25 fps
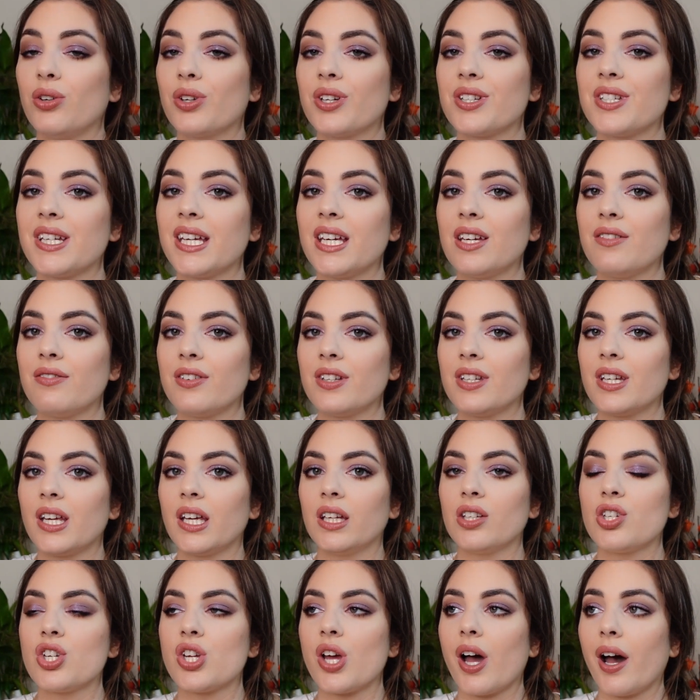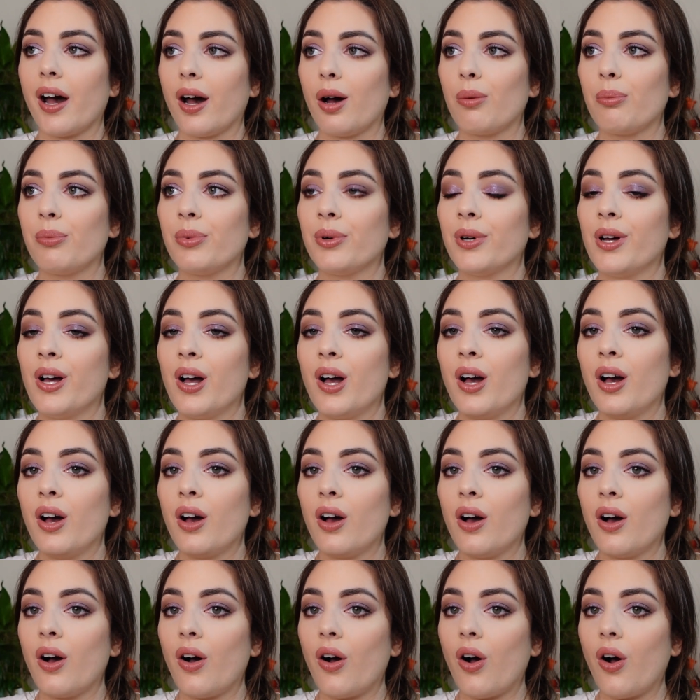could even hitch it up
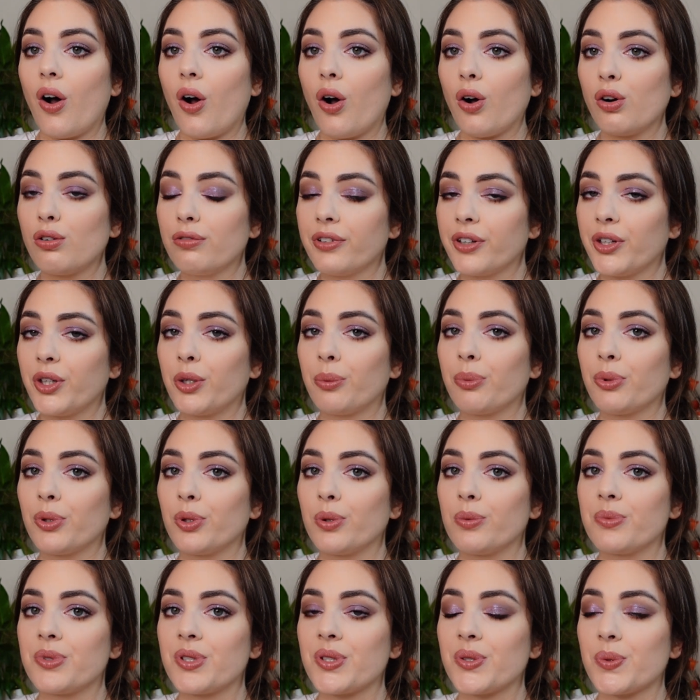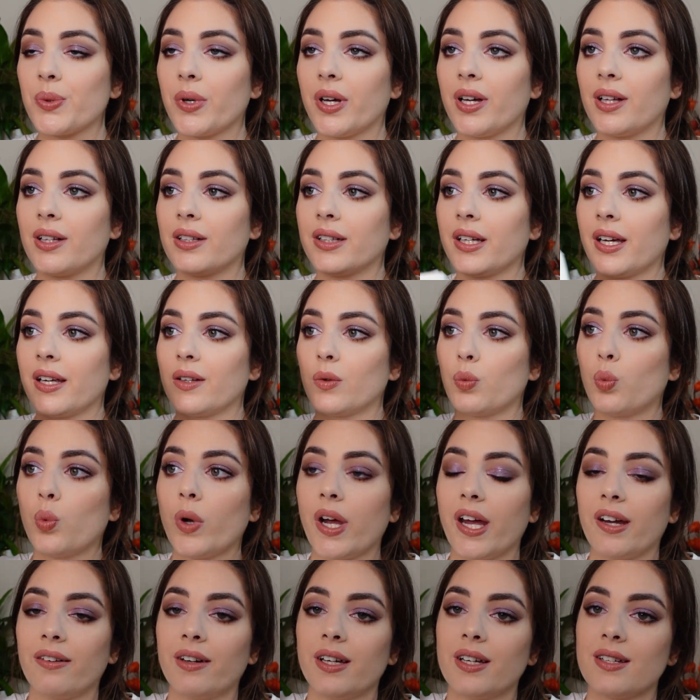over your boobs as well and
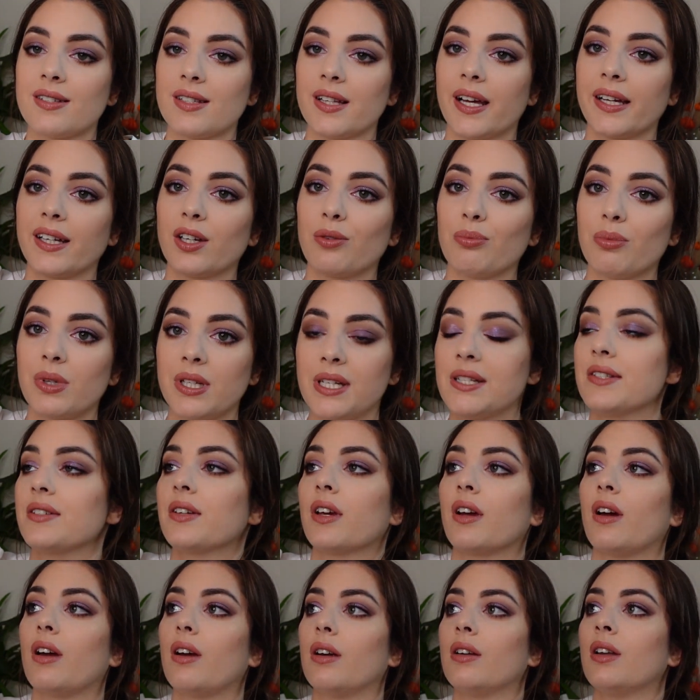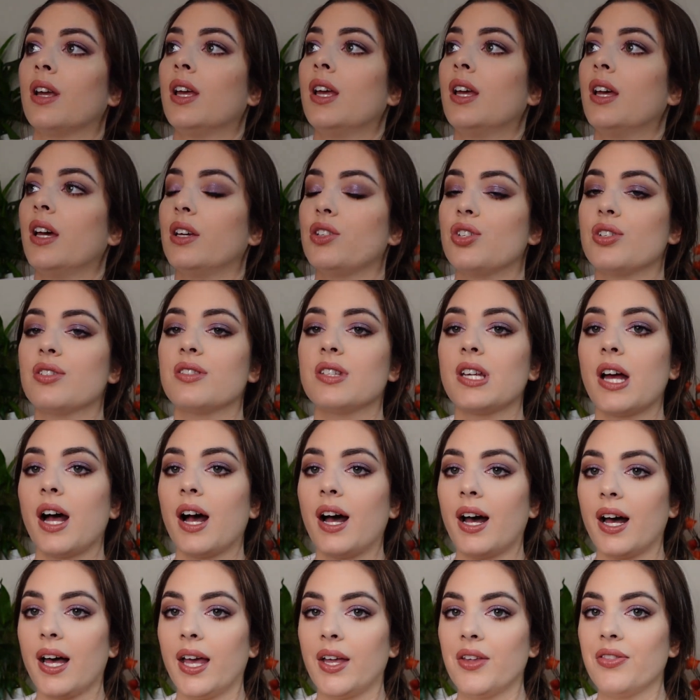wear it as like a mini skirt and just
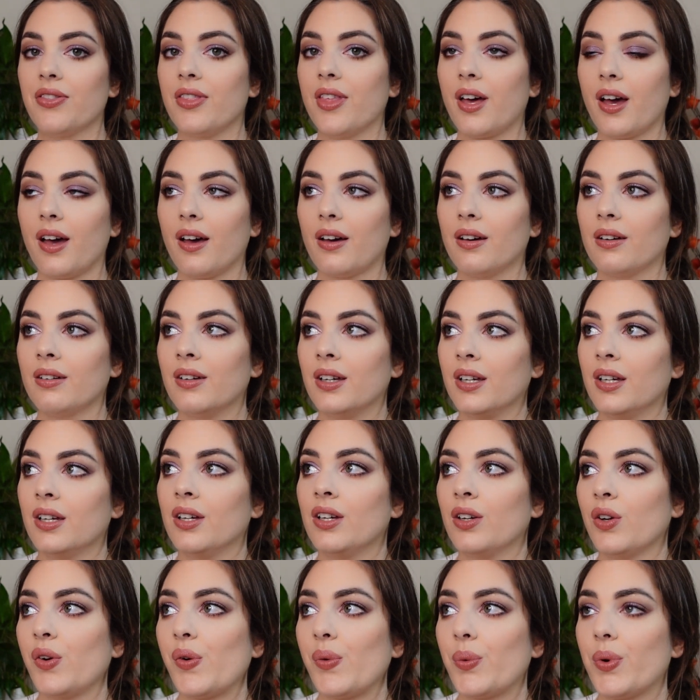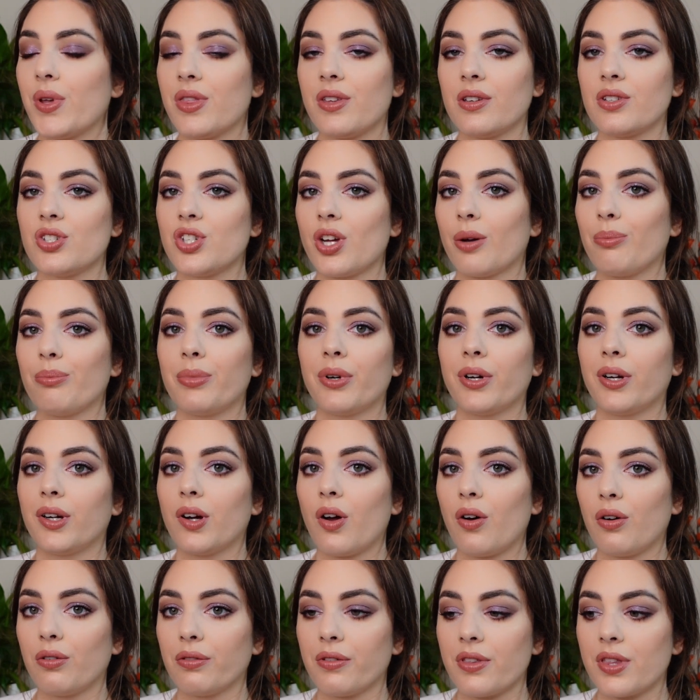hide that with a jumper
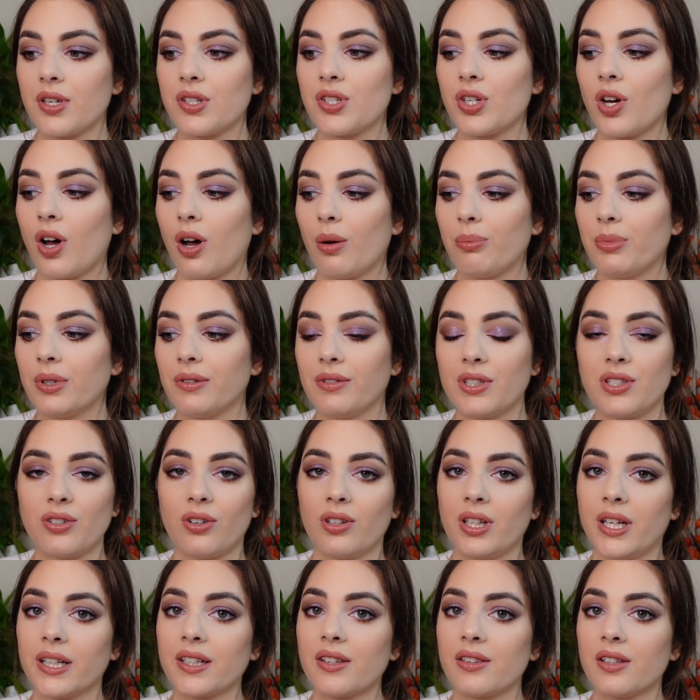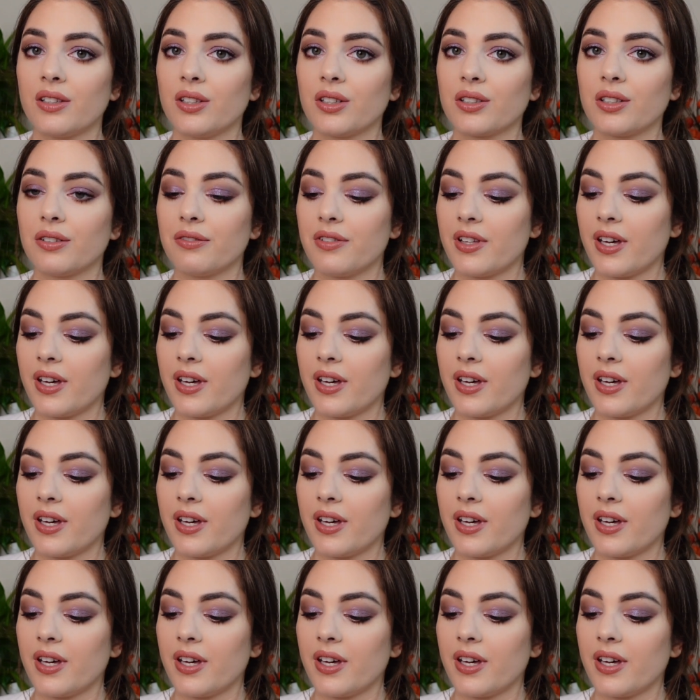over the top if you don't like the look of